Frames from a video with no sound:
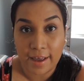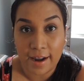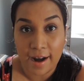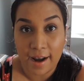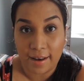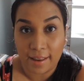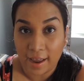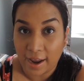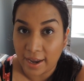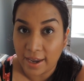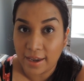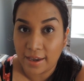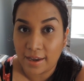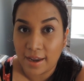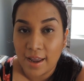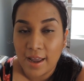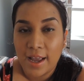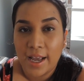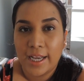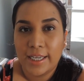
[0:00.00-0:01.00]
that I
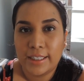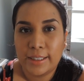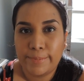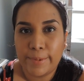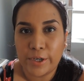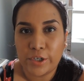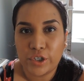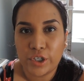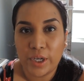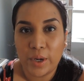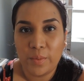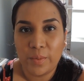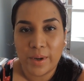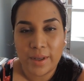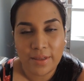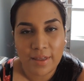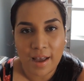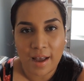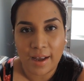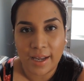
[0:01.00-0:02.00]
like, especially
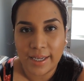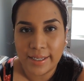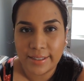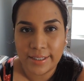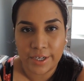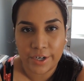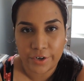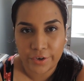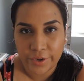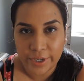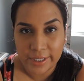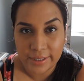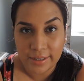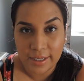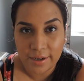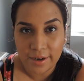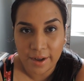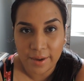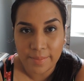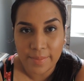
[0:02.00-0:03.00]
one that is
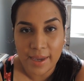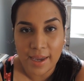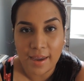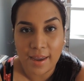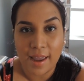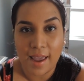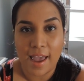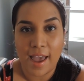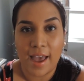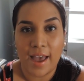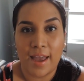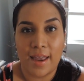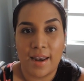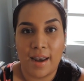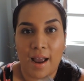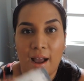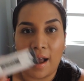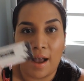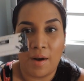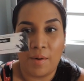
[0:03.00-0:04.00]
increasing on me.
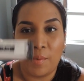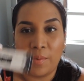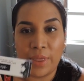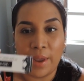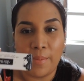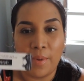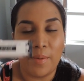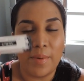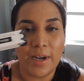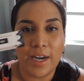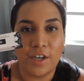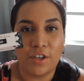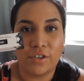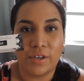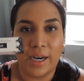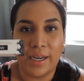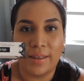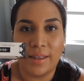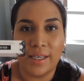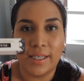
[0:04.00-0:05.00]
And the moment I
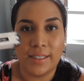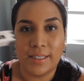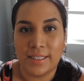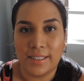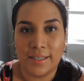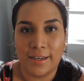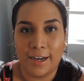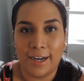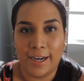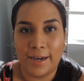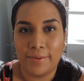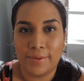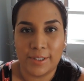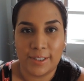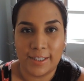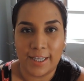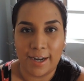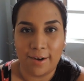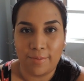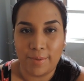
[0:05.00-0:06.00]
tried this, it
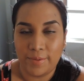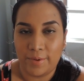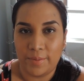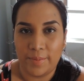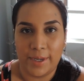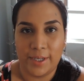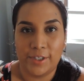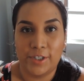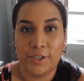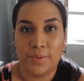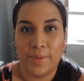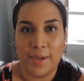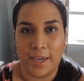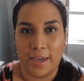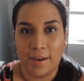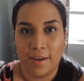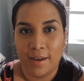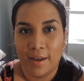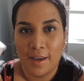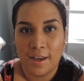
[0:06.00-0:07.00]
was like we were meant to
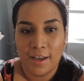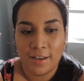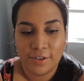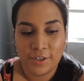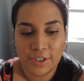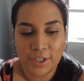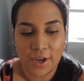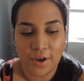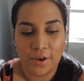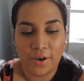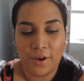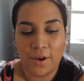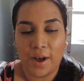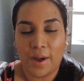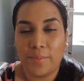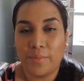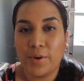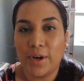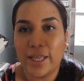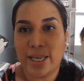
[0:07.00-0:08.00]
be. So
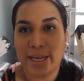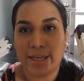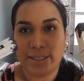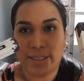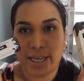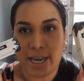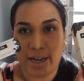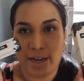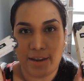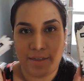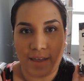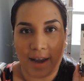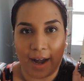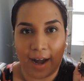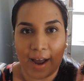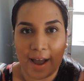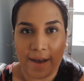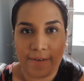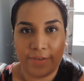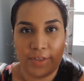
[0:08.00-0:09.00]
I'm really excited that I
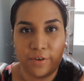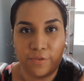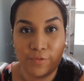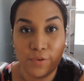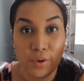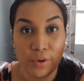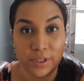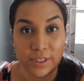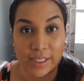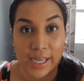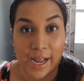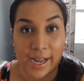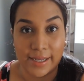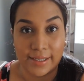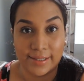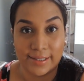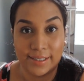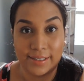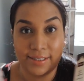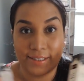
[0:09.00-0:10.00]
have the full
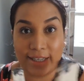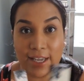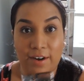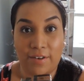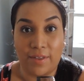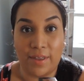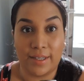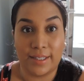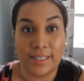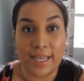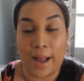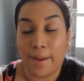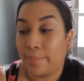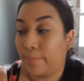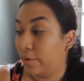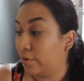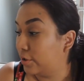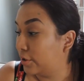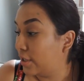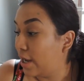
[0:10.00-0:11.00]
size instead of the
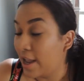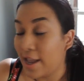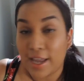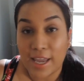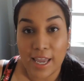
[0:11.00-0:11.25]
samples,